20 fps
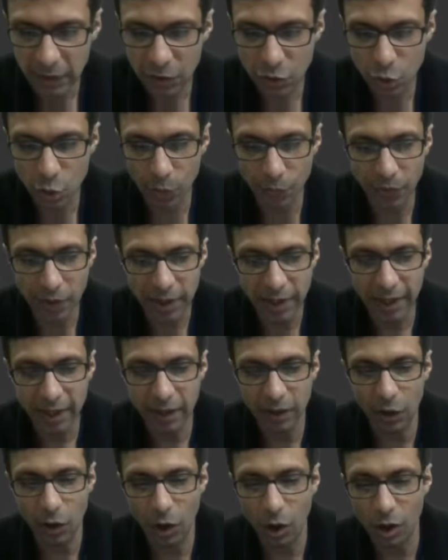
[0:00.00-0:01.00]
So if we
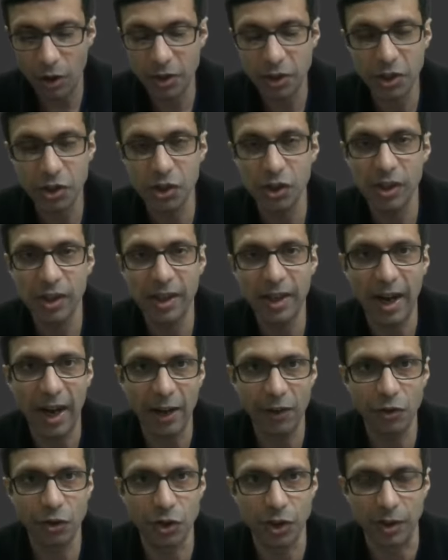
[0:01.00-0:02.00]
take oxygen and
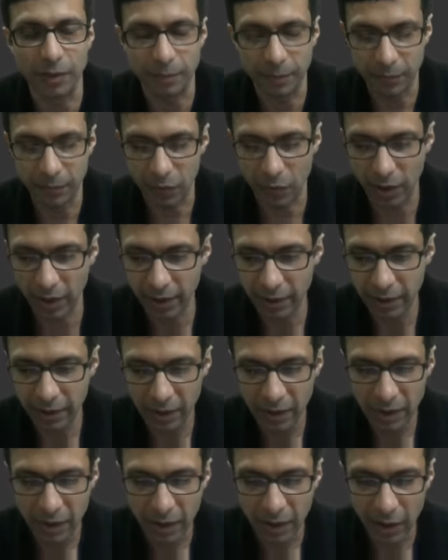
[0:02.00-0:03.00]
hydrogen, right?
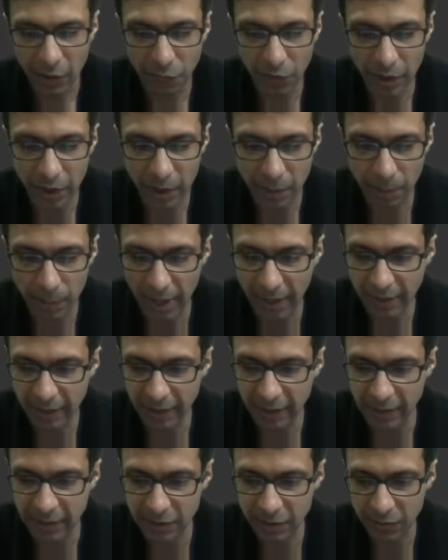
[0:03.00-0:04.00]
If we combine
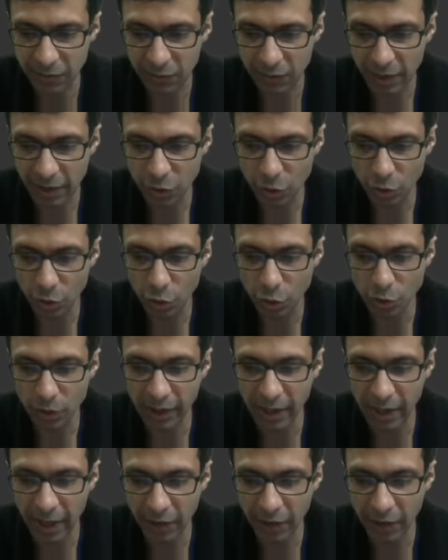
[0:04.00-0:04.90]
these, right? So usually